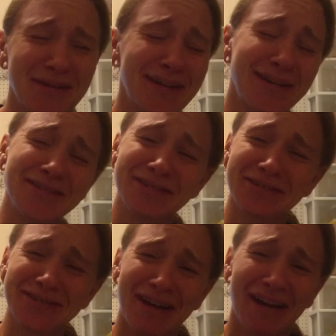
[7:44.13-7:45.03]
I'm like, I'm
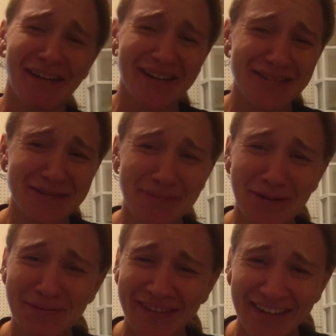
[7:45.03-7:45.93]
so sorry. Just
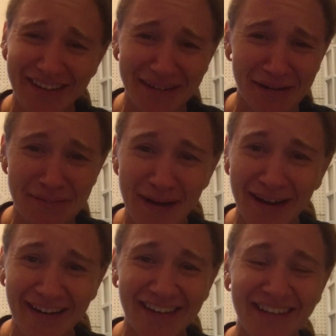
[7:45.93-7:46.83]
poop in the little
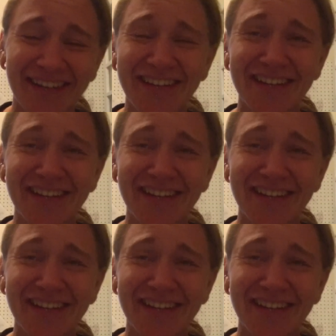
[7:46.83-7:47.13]
potty.